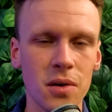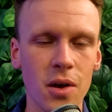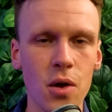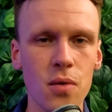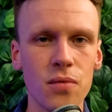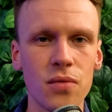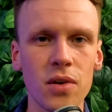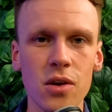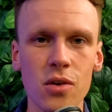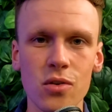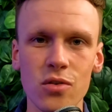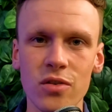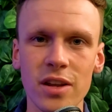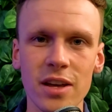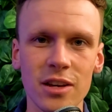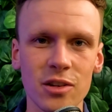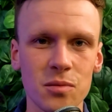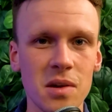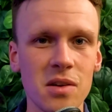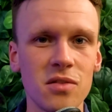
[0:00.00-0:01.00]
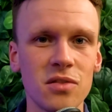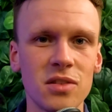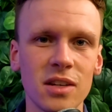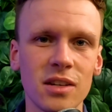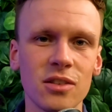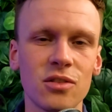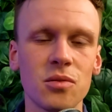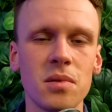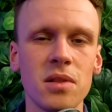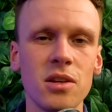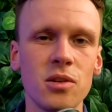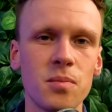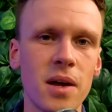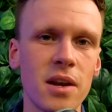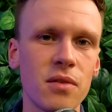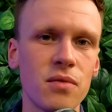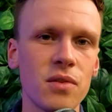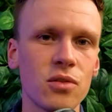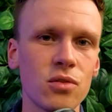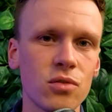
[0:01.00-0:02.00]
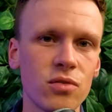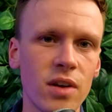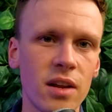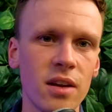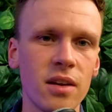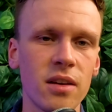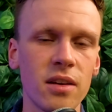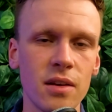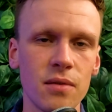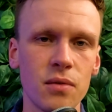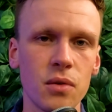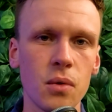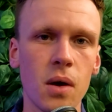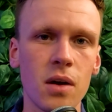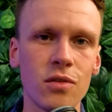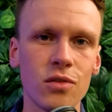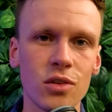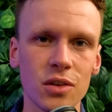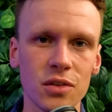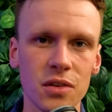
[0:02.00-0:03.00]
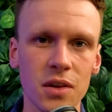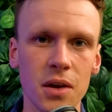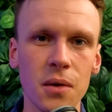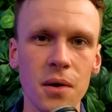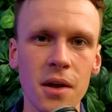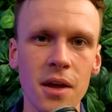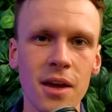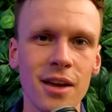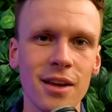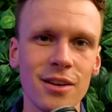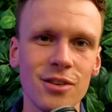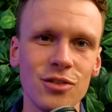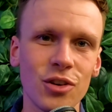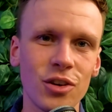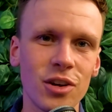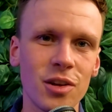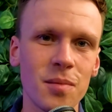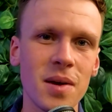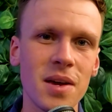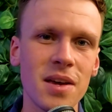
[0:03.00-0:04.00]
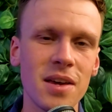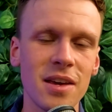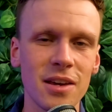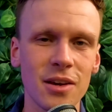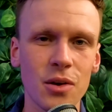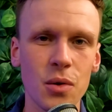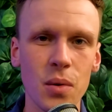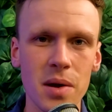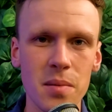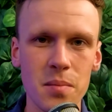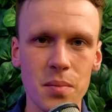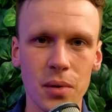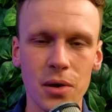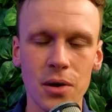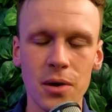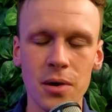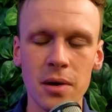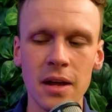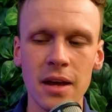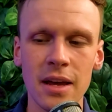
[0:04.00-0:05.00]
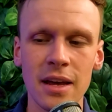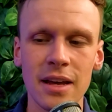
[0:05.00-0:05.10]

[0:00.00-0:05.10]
Hopefully you're already experiencing some of these benefits already, if you are also joining me in quitting porn.